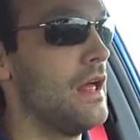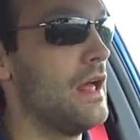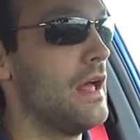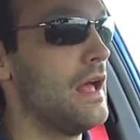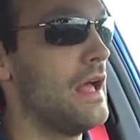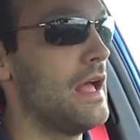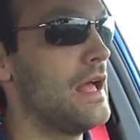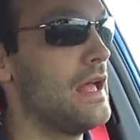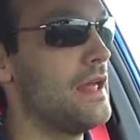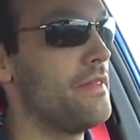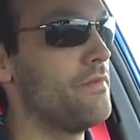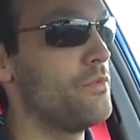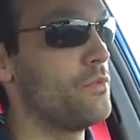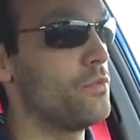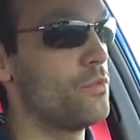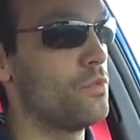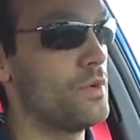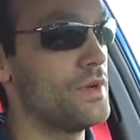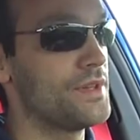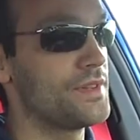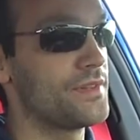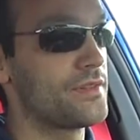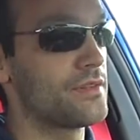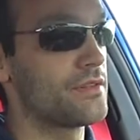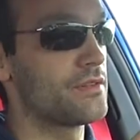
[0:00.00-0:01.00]
and
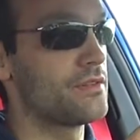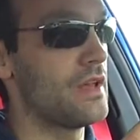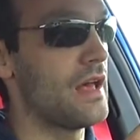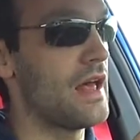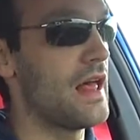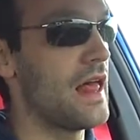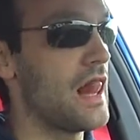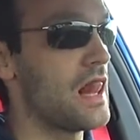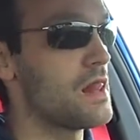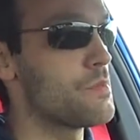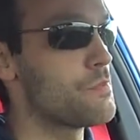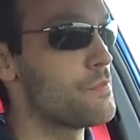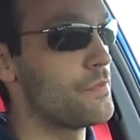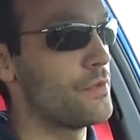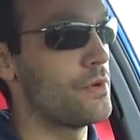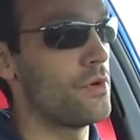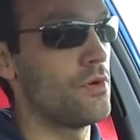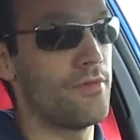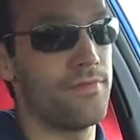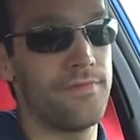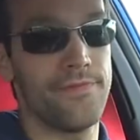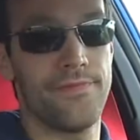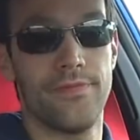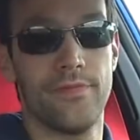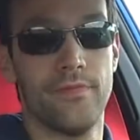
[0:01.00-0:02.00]
with the help
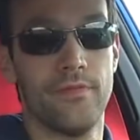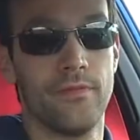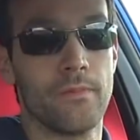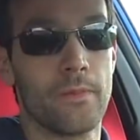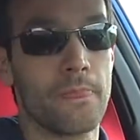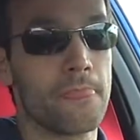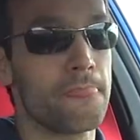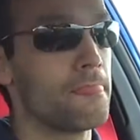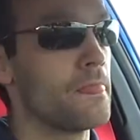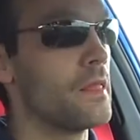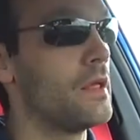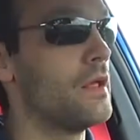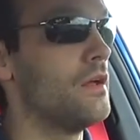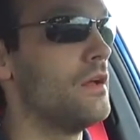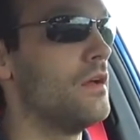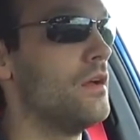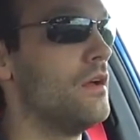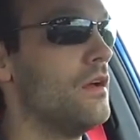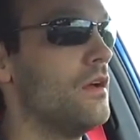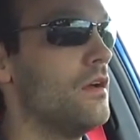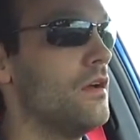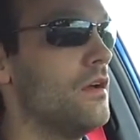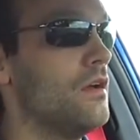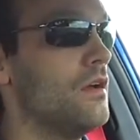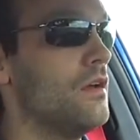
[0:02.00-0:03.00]
of
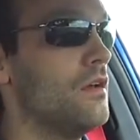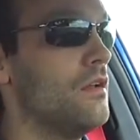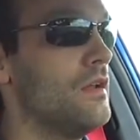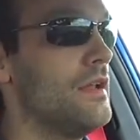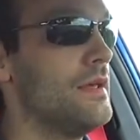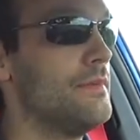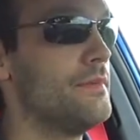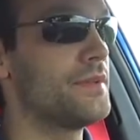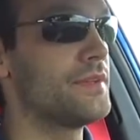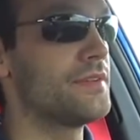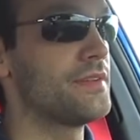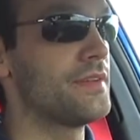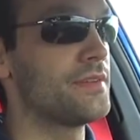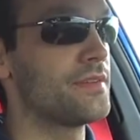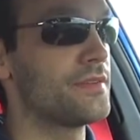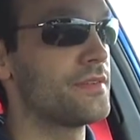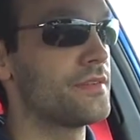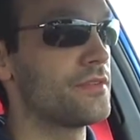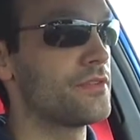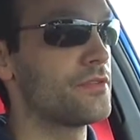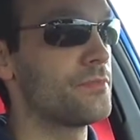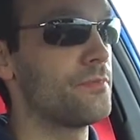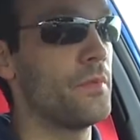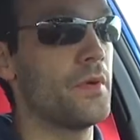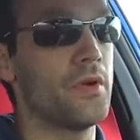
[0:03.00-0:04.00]
a limited
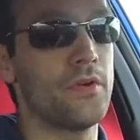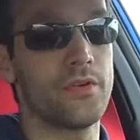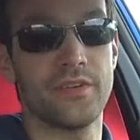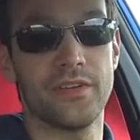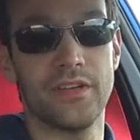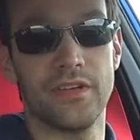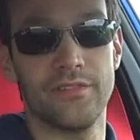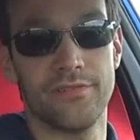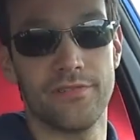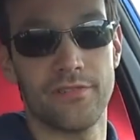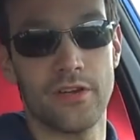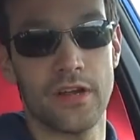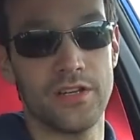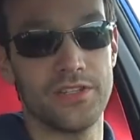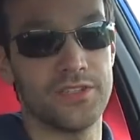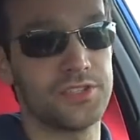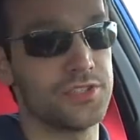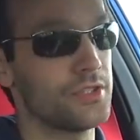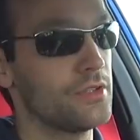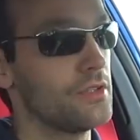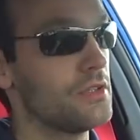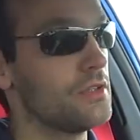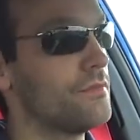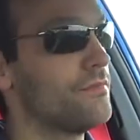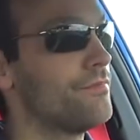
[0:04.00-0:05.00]
spur
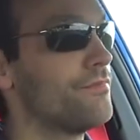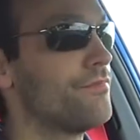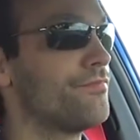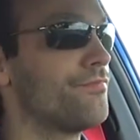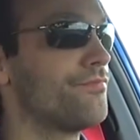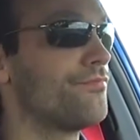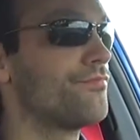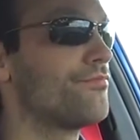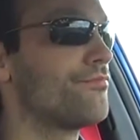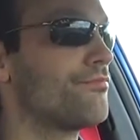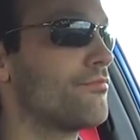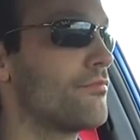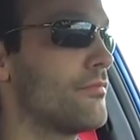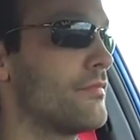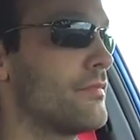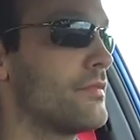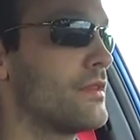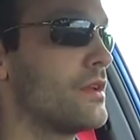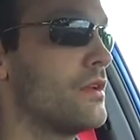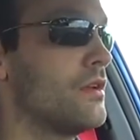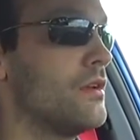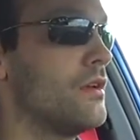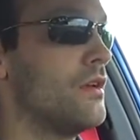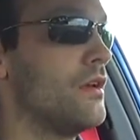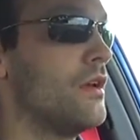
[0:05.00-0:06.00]
differential
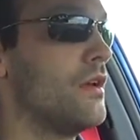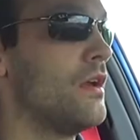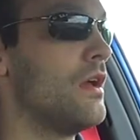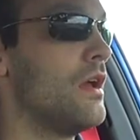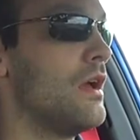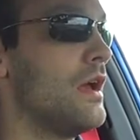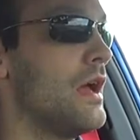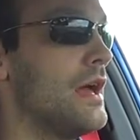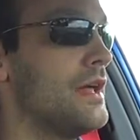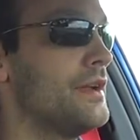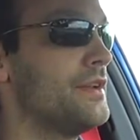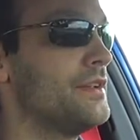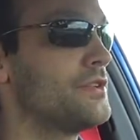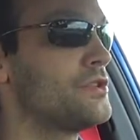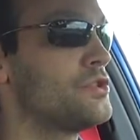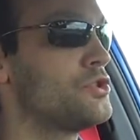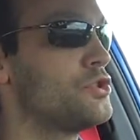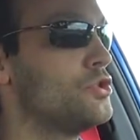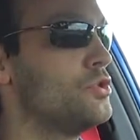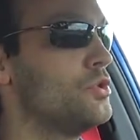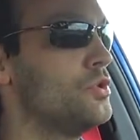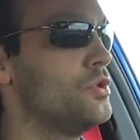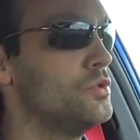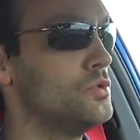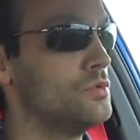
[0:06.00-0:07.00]
and a
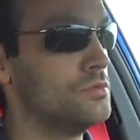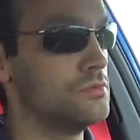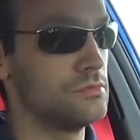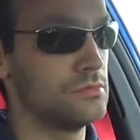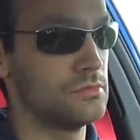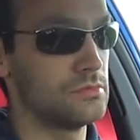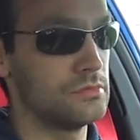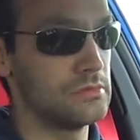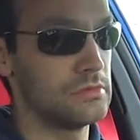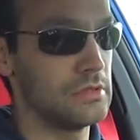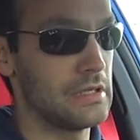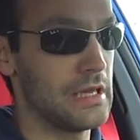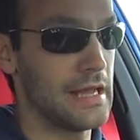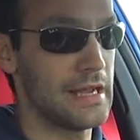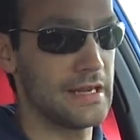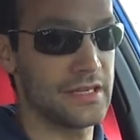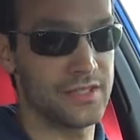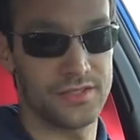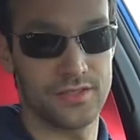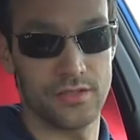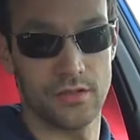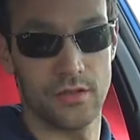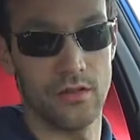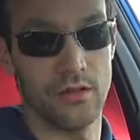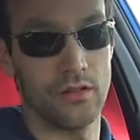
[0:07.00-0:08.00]

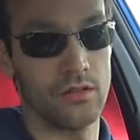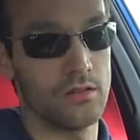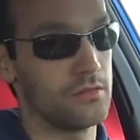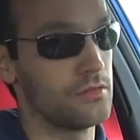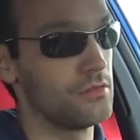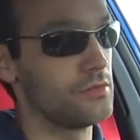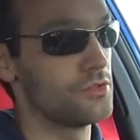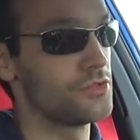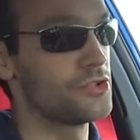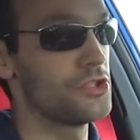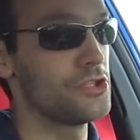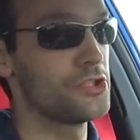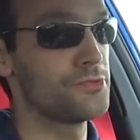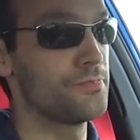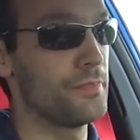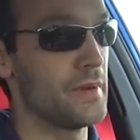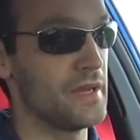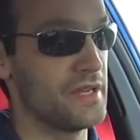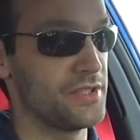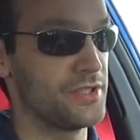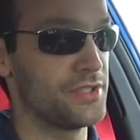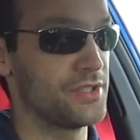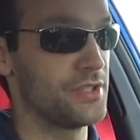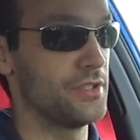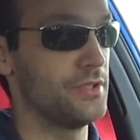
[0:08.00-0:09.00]
2-axle
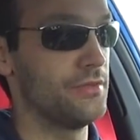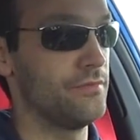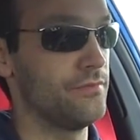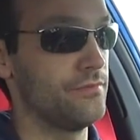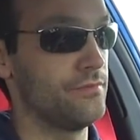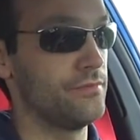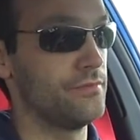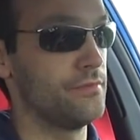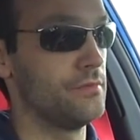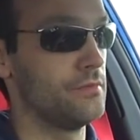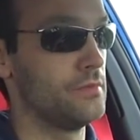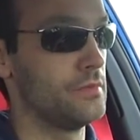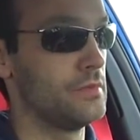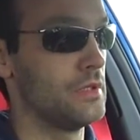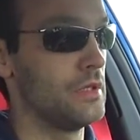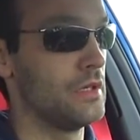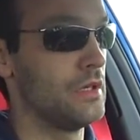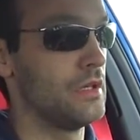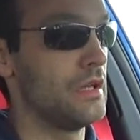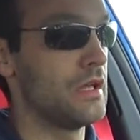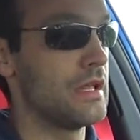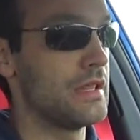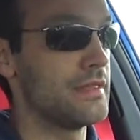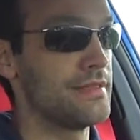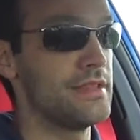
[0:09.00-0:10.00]
suspension,
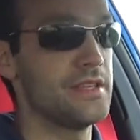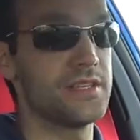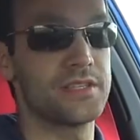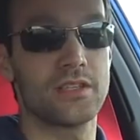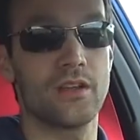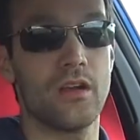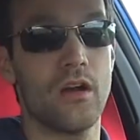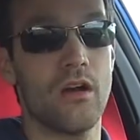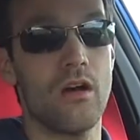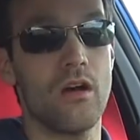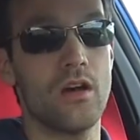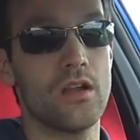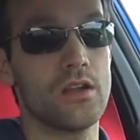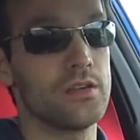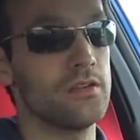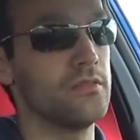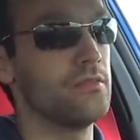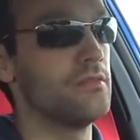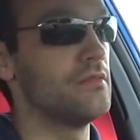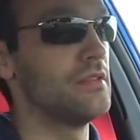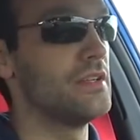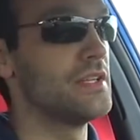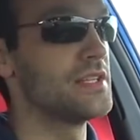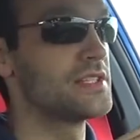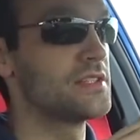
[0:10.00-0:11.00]
this car
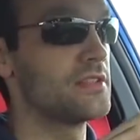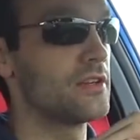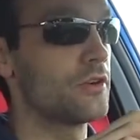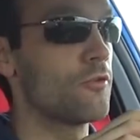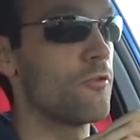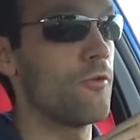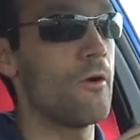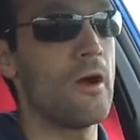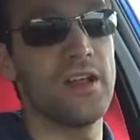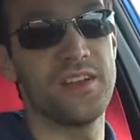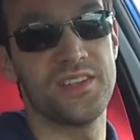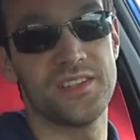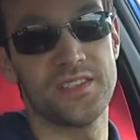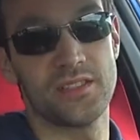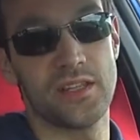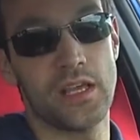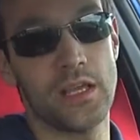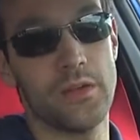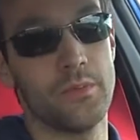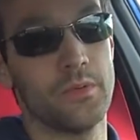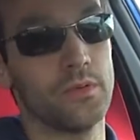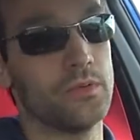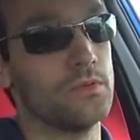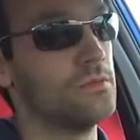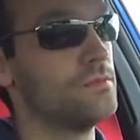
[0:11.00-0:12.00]
is quite
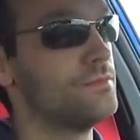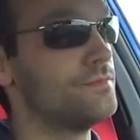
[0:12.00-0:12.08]
stable.